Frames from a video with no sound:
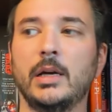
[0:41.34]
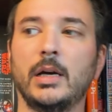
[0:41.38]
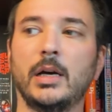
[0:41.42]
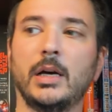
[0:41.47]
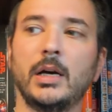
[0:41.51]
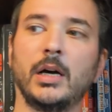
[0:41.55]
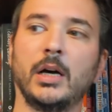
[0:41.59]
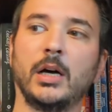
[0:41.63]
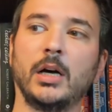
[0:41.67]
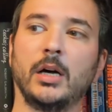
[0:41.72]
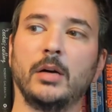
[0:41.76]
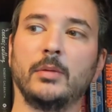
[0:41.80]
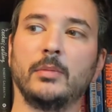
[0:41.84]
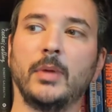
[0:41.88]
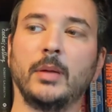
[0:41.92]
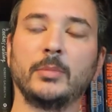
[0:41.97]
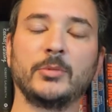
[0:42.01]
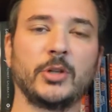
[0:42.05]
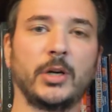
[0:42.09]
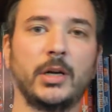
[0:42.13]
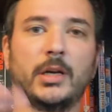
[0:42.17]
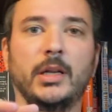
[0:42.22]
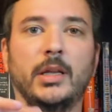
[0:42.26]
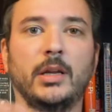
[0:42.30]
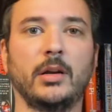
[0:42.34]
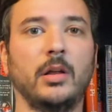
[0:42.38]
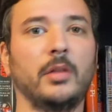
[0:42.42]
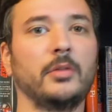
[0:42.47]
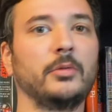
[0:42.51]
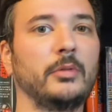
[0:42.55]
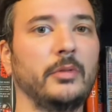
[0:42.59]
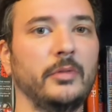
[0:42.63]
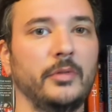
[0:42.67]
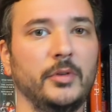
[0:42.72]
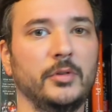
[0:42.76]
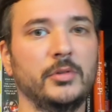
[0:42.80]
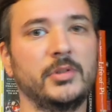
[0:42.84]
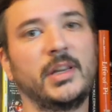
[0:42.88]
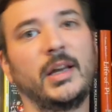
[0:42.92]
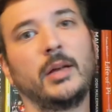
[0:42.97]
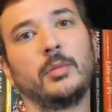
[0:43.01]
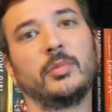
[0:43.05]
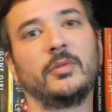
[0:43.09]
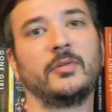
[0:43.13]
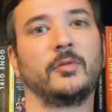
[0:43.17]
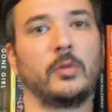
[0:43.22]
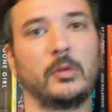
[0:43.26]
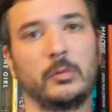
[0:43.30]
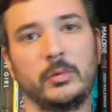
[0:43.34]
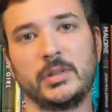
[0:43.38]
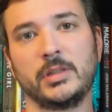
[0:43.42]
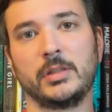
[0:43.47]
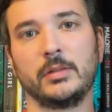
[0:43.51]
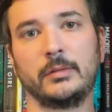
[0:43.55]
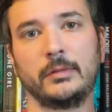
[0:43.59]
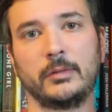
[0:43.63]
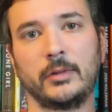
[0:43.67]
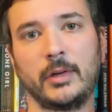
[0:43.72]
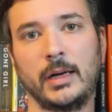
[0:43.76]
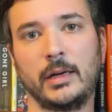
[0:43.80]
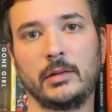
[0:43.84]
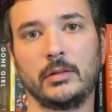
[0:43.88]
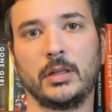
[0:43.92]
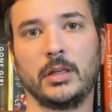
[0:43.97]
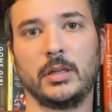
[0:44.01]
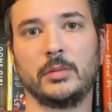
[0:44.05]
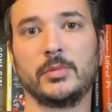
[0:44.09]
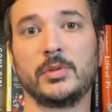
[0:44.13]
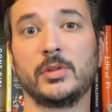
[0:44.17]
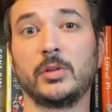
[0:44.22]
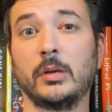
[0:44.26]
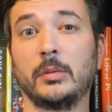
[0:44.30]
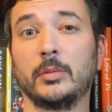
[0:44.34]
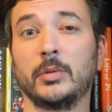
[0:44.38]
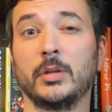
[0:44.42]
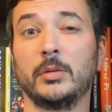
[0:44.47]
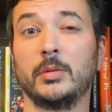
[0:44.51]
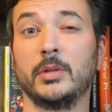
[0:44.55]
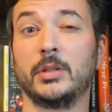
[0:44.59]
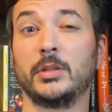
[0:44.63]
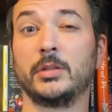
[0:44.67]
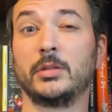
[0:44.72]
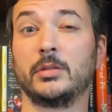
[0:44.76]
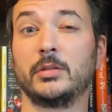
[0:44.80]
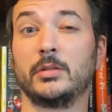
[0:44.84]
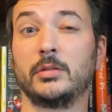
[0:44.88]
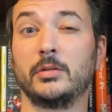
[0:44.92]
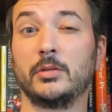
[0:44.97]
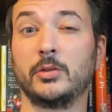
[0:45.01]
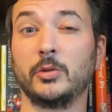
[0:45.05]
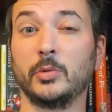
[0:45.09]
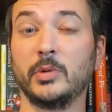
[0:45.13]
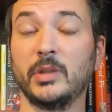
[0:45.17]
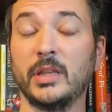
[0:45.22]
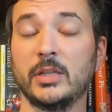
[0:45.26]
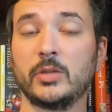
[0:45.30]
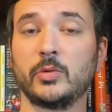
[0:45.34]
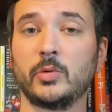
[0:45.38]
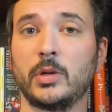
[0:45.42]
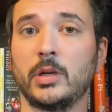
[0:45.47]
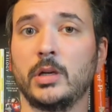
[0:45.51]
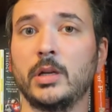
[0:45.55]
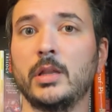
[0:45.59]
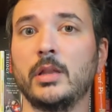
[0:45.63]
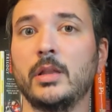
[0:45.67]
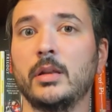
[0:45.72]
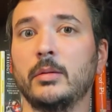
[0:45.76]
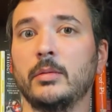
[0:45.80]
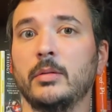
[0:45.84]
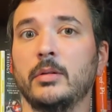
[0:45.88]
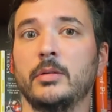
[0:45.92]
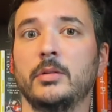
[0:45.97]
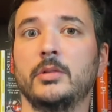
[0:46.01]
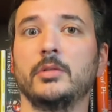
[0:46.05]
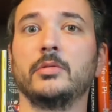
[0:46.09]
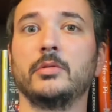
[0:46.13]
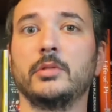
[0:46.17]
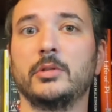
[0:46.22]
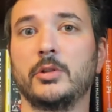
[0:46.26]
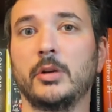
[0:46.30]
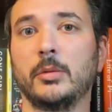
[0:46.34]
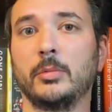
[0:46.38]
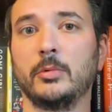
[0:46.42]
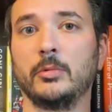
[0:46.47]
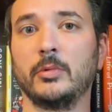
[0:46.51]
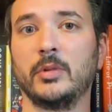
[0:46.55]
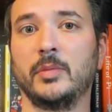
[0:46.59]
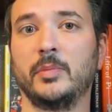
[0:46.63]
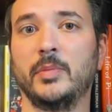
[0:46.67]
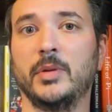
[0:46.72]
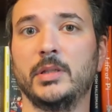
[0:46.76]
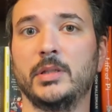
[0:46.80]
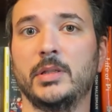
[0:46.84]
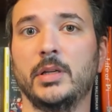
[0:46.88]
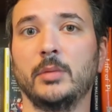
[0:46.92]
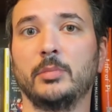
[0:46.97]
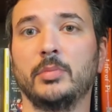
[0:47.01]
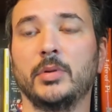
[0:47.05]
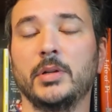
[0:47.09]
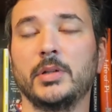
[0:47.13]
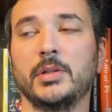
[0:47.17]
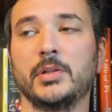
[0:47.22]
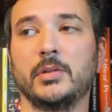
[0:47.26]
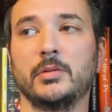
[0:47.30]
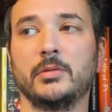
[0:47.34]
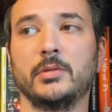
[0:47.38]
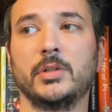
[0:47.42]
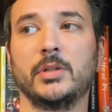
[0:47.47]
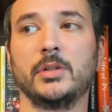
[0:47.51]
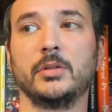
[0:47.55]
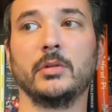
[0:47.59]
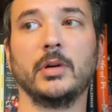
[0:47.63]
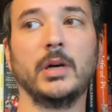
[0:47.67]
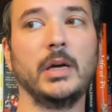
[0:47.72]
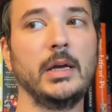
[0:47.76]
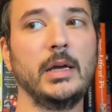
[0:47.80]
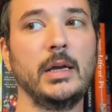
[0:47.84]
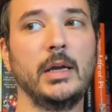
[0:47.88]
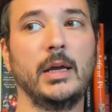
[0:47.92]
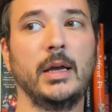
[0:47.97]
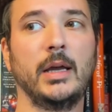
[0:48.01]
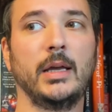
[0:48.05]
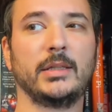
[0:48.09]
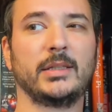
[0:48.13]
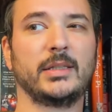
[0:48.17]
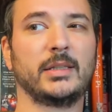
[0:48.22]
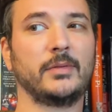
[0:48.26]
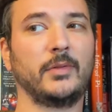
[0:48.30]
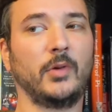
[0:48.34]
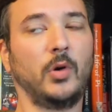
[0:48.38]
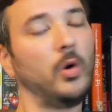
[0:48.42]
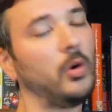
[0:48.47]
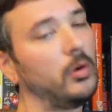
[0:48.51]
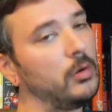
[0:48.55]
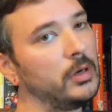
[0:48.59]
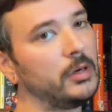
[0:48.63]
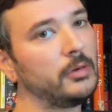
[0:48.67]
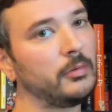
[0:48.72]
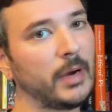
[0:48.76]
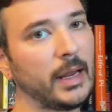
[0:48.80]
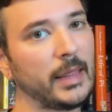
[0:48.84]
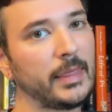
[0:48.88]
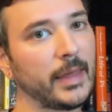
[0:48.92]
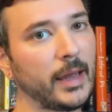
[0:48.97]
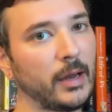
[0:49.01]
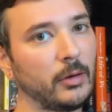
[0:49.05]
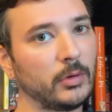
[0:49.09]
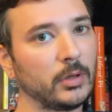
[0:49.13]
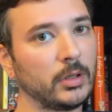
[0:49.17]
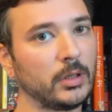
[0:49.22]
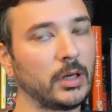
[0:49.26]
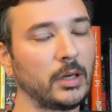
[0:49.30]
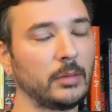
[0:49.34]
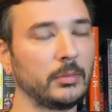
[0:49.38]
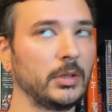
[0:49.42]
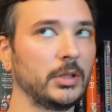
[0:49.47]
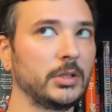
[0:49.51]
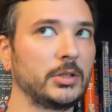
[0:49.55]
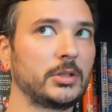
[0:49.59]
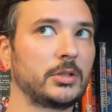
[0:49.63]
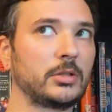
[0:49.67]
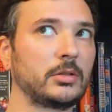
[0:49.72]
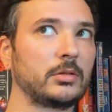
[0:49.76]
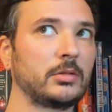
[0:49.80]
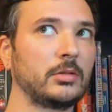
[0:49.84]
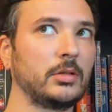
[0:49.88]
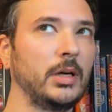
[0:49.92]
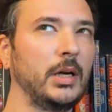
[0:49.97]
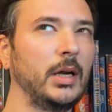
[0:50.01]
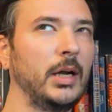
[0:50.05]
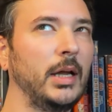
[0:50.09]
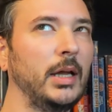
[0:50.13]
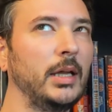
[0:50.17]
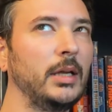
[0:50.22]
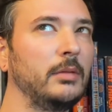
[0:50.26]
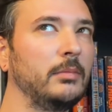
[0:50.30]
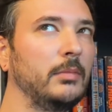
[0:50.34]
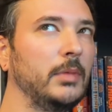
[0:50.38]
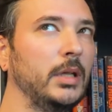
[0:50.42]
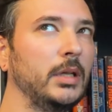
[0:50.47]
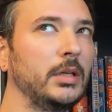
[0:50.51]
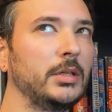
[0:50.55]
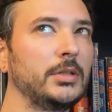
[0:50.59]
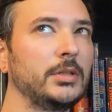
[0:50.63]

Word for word: Um, I'm trying to get all the reviews out before Wisdom of Crowd comes, so I'm going to be doing this one, and then I'm going to do a Trouble with Peace here pretty soon too. And since I've already read that one, I'm going to try to make.